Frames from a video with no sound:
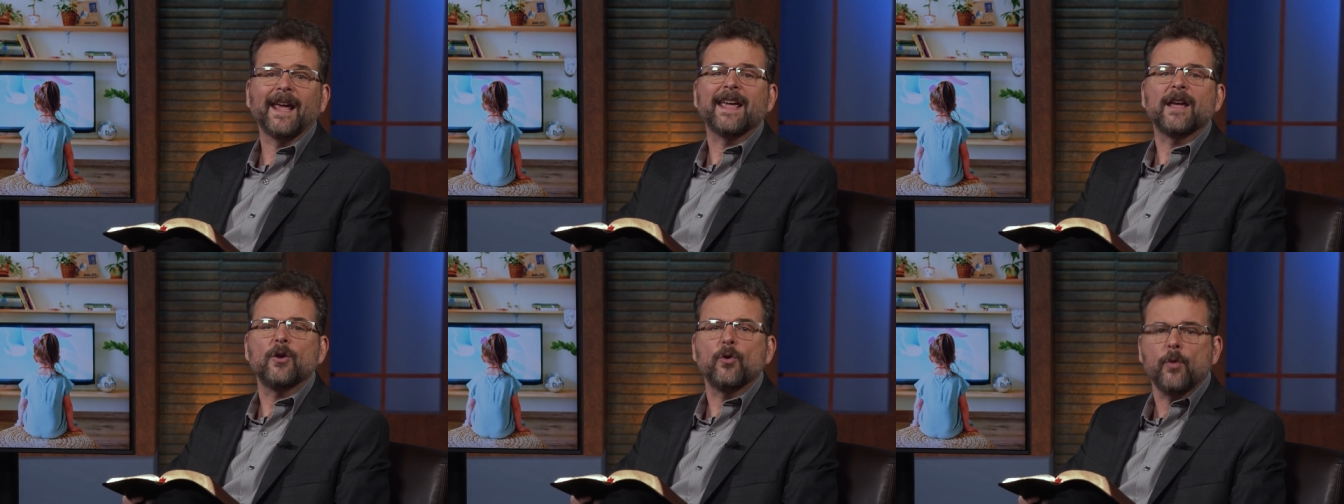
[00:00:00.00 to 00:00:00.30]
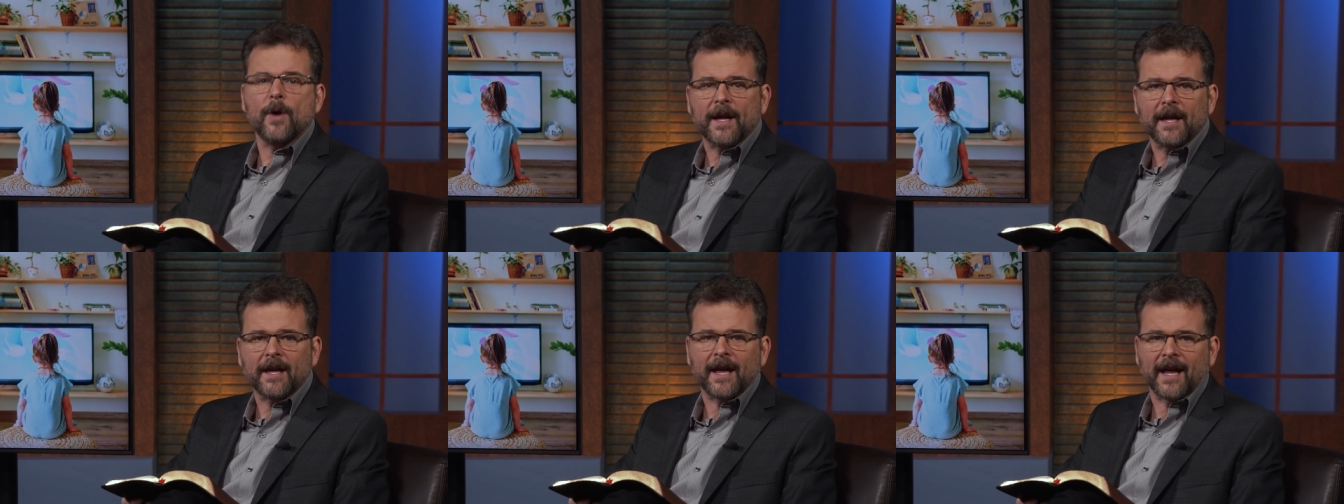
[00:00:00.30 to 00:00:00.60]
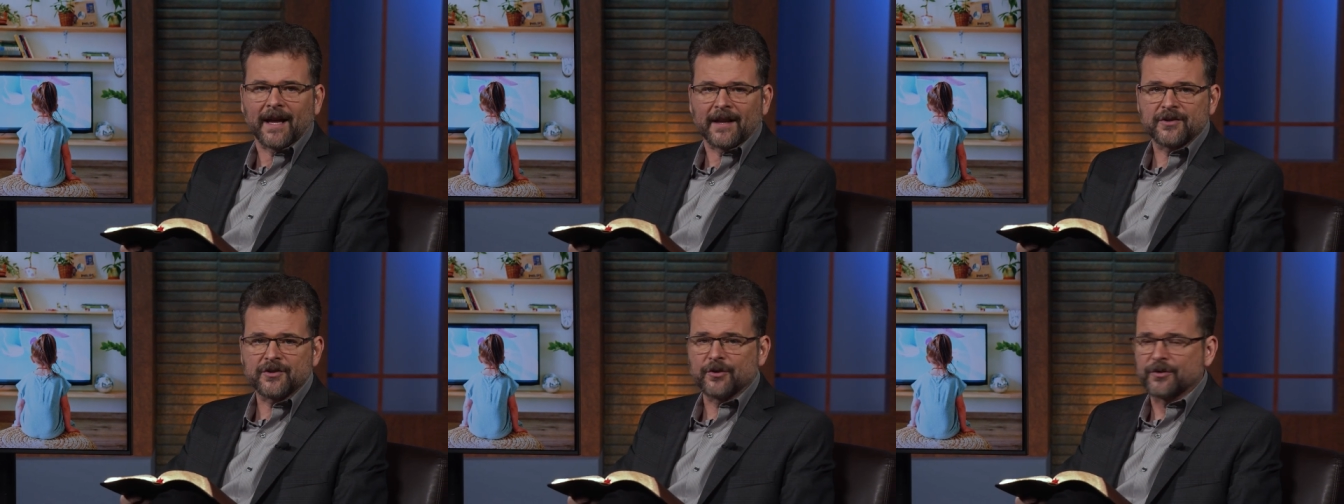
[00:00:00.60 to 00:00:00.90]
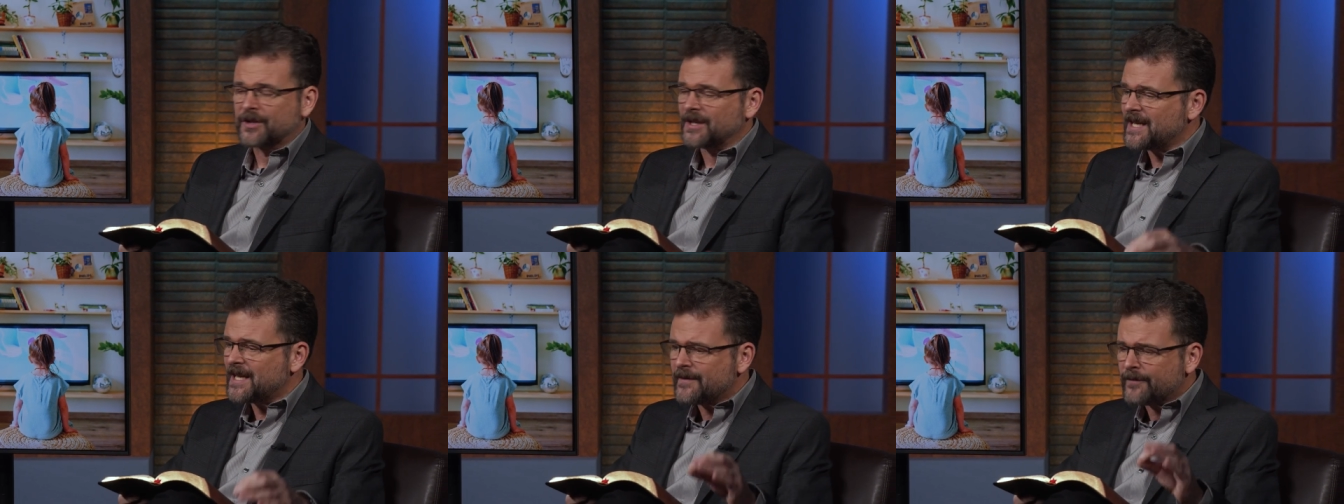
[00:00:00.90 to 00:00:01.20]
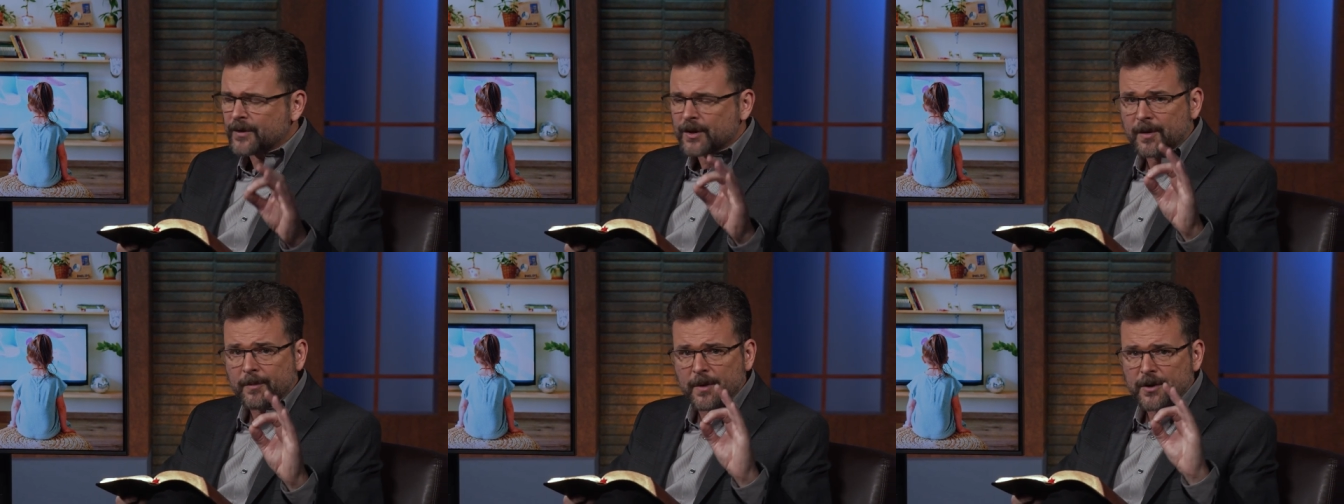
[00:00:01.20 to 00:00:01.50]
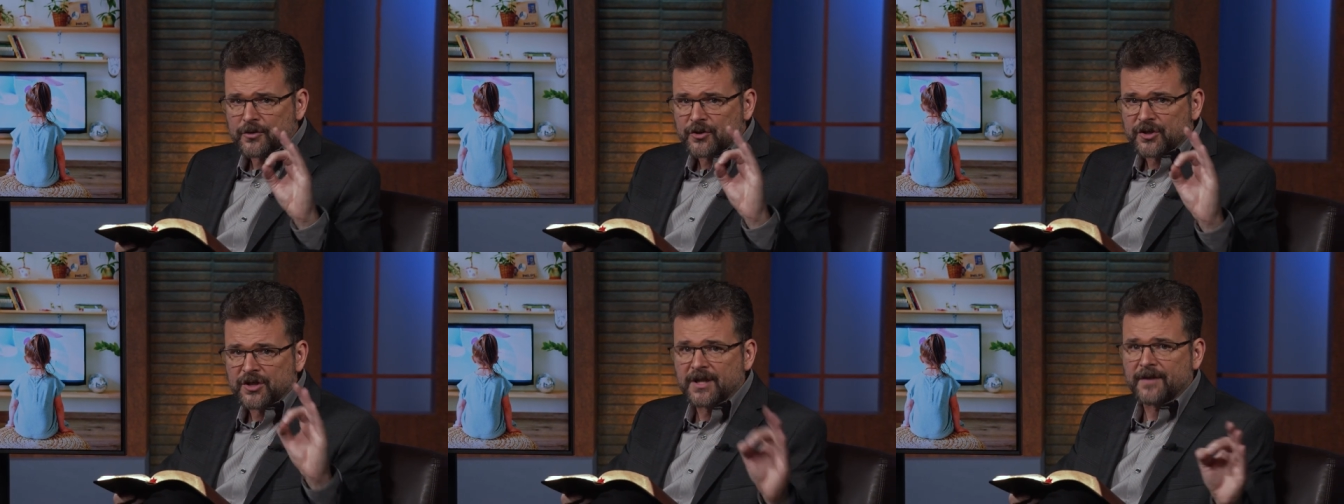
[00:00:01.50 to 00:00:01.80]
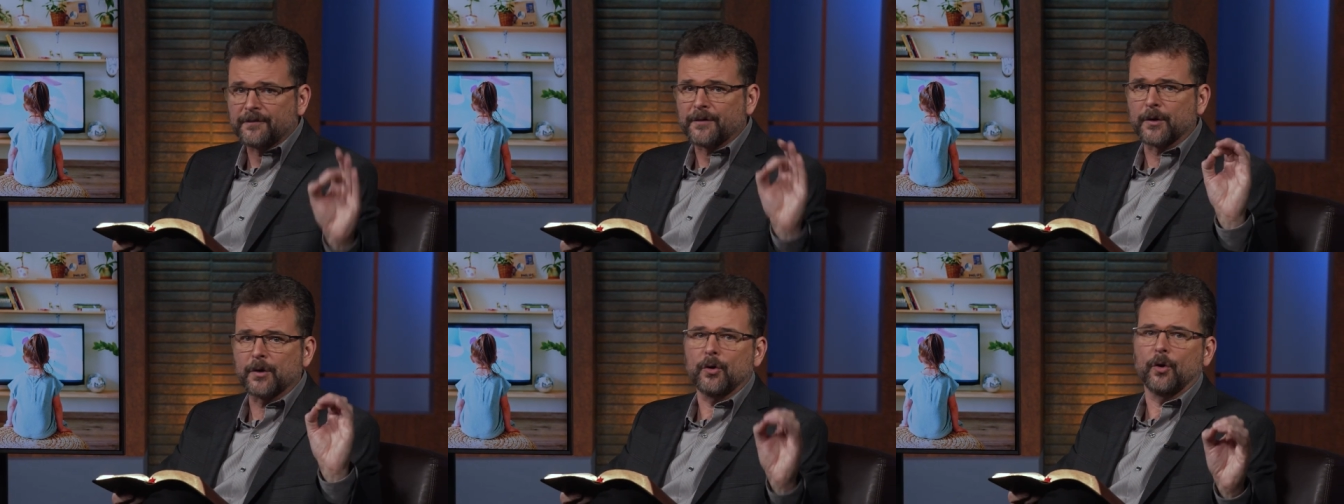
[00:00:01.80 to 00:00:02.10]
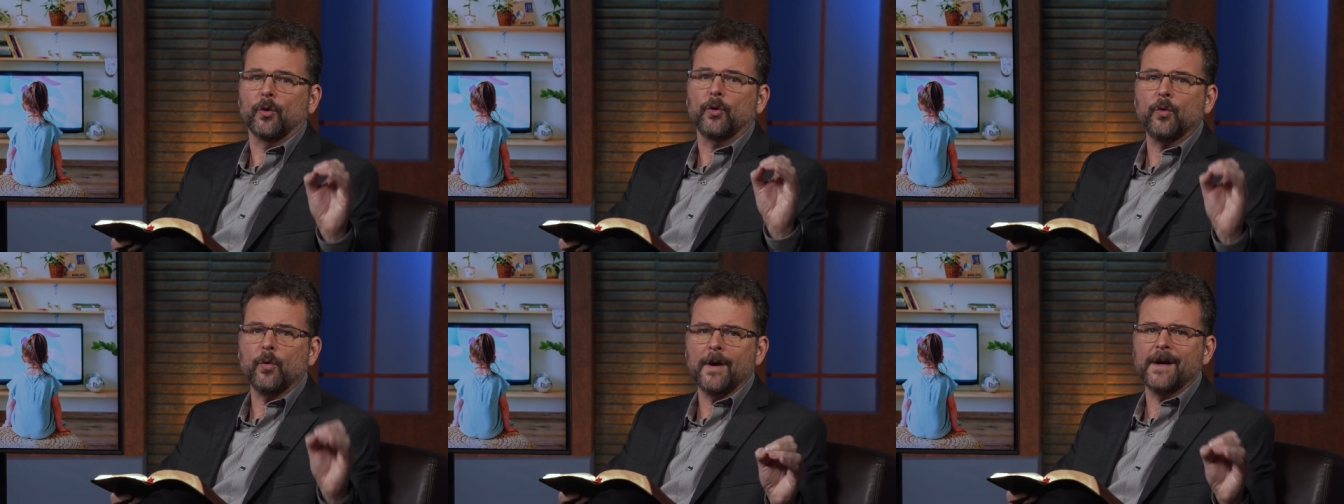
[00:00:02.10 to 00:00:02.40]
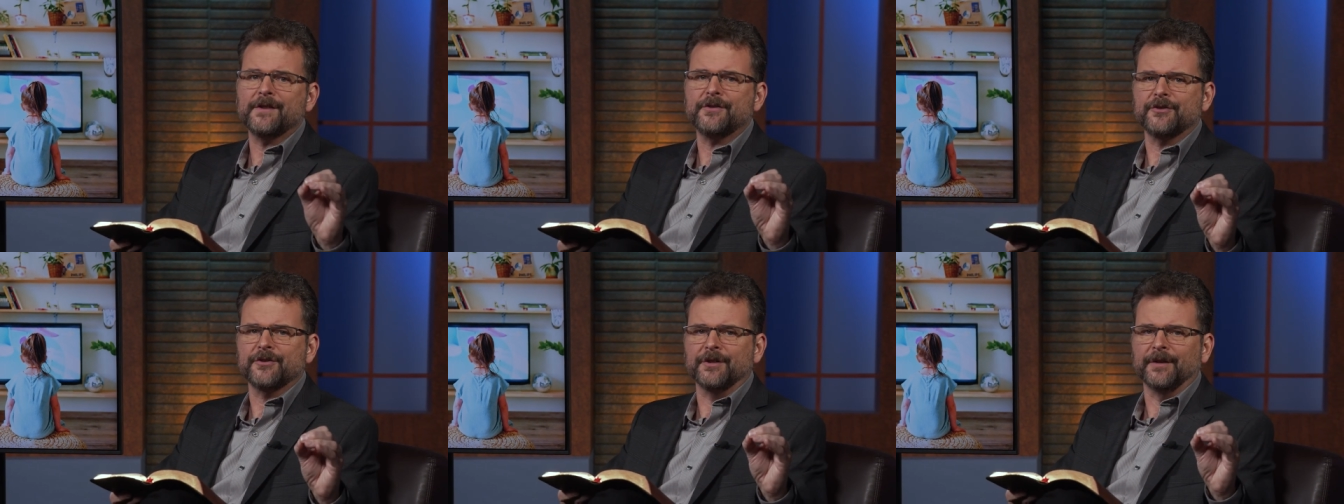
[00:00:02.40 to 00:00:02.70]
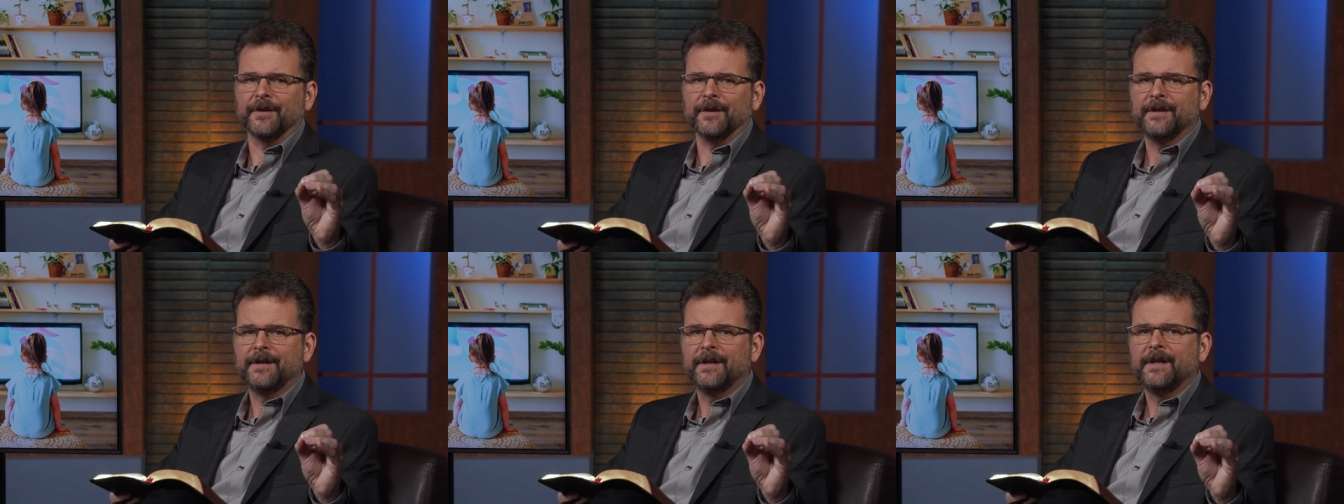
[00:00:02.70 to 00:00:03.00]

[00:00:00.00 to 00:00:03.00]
a quick answer to even the most difficult question